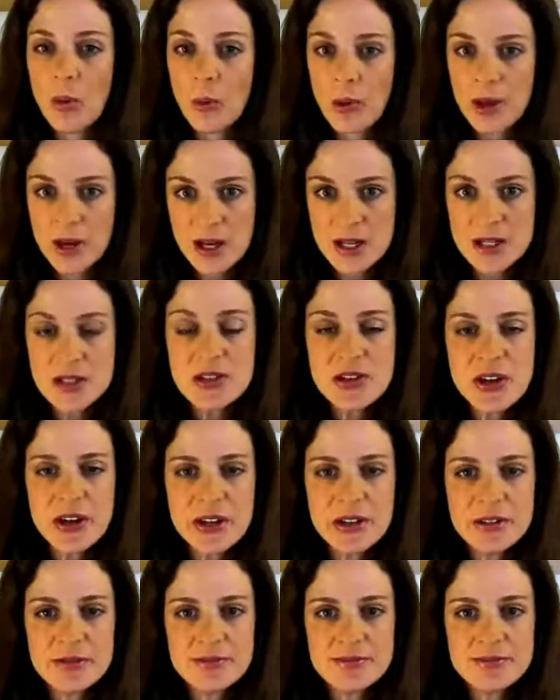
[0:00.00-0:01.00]
When I
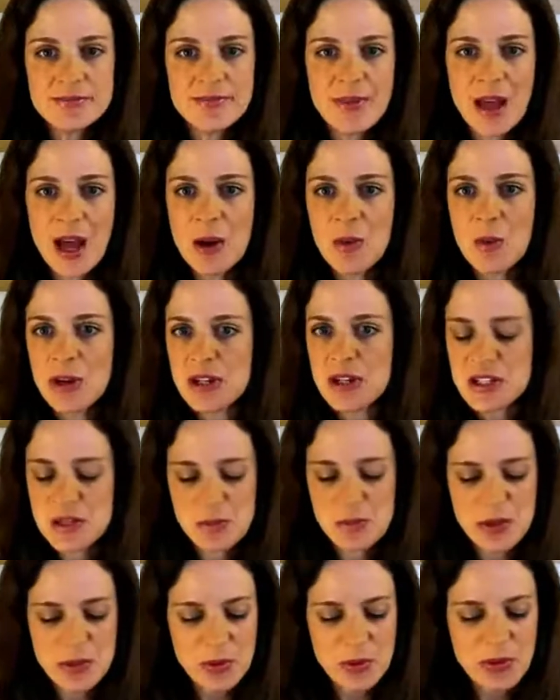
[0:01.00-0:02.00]
start, I want it
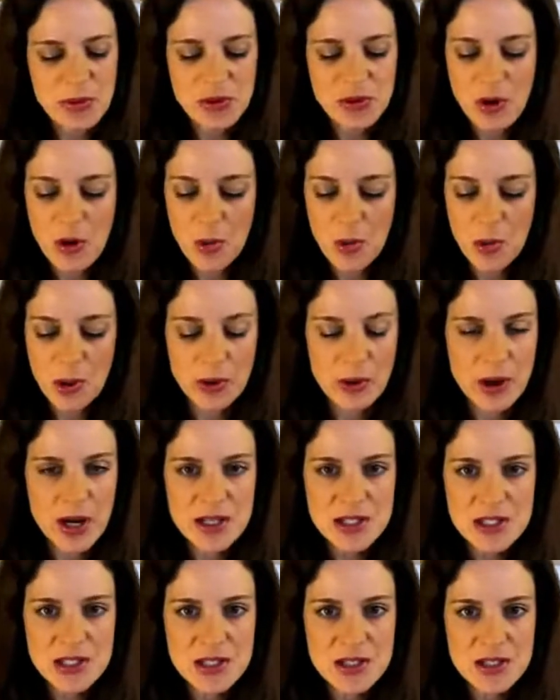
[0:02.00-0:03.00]
to be with no
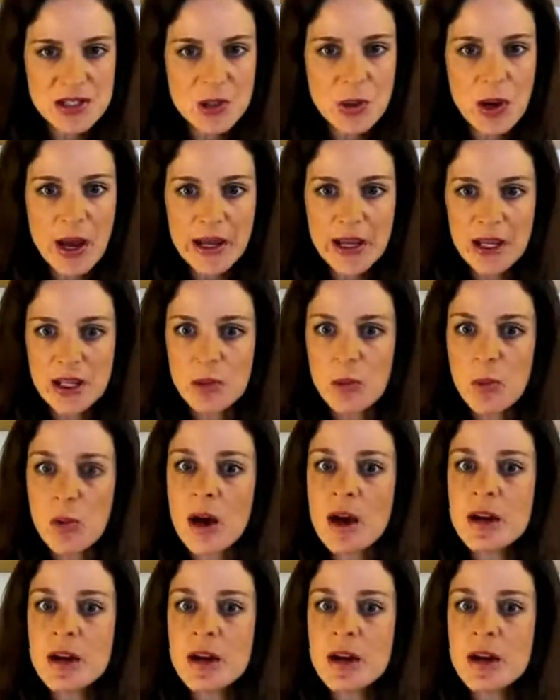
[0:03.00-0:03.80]
regrets so I can